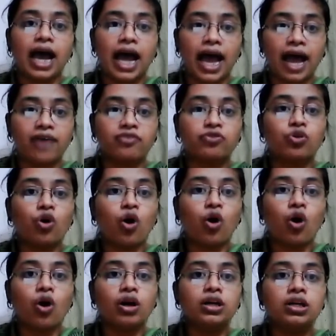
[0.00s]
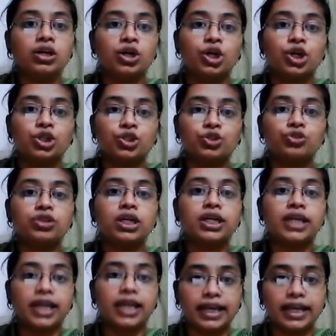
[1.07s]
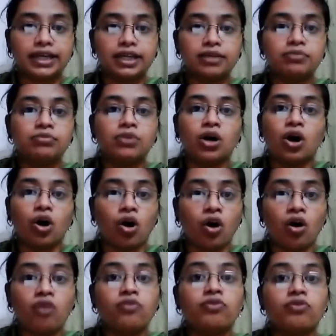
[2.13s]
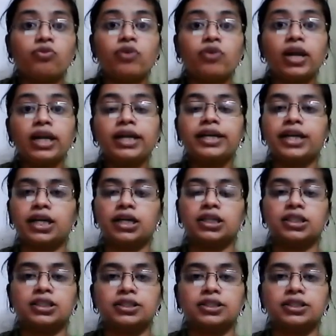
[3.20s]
have gone to the kingdom of winter,